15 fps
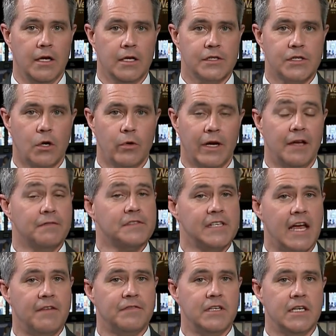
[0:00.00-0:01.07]
So, if
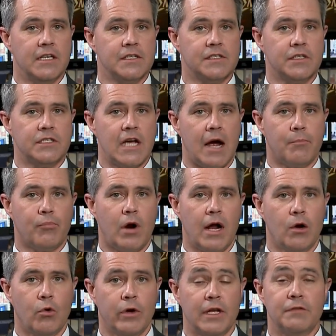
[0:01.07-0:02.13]
safety is a top
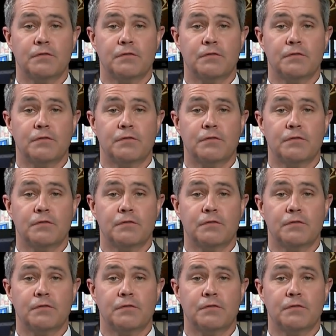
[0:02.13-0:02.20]
priority